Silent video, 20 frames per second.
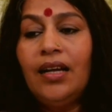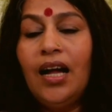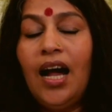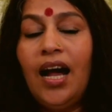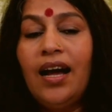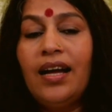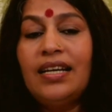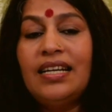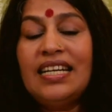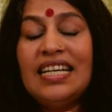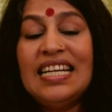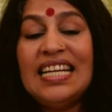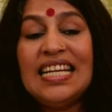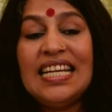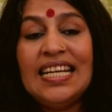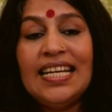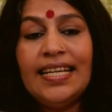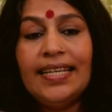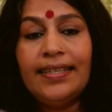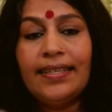our
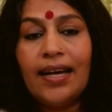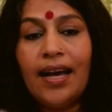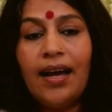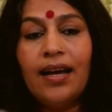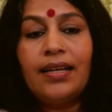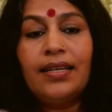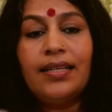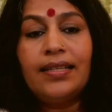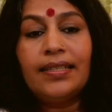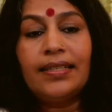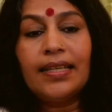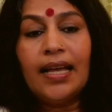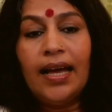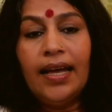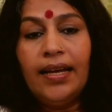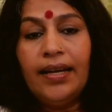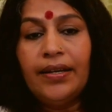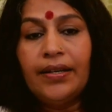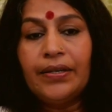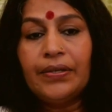need, our
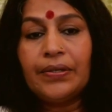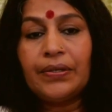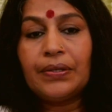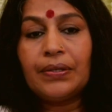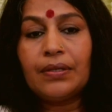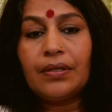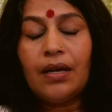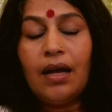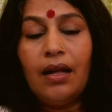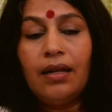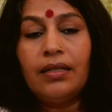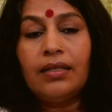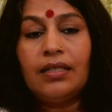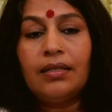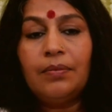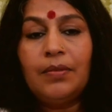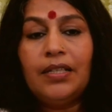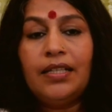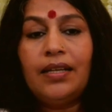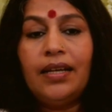desires
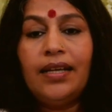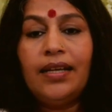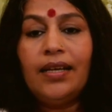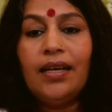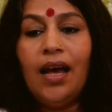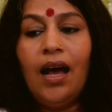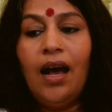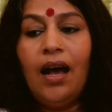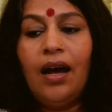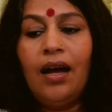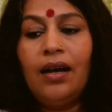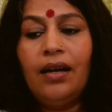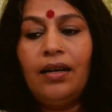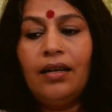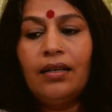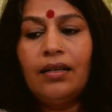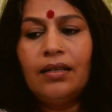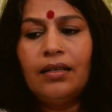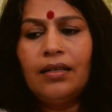ultimately are